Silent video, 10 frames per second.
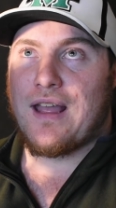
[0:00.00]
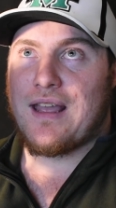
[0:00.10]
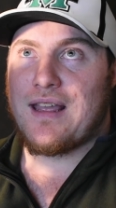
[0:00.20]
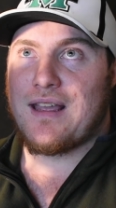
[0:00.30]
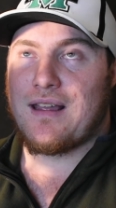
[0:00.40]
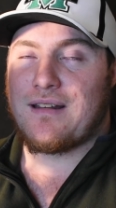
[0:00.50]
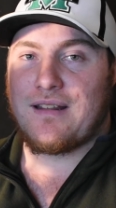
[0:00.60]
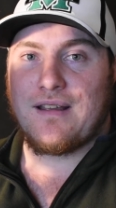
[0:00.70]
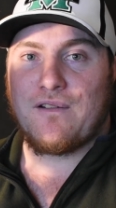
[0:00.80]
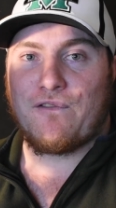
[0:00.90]
And
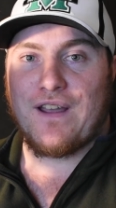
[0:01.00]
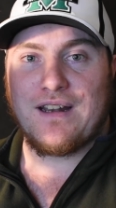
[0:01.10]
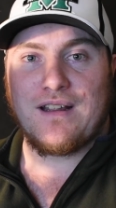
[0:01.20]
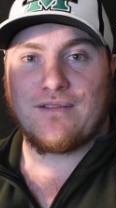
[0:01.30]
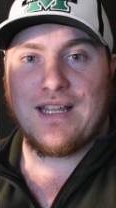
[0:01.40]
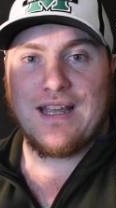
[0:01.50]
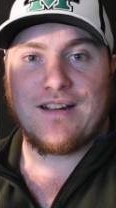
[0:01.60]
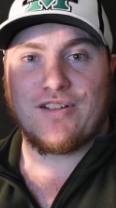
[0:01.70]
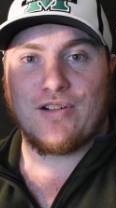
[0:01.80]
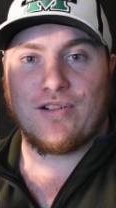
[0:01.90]
if any of the
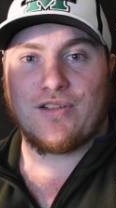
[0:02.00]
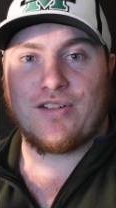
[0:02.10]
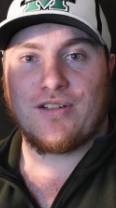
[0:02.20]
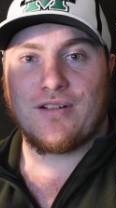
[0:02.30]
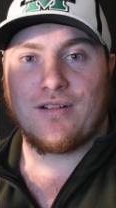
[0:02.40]
answers,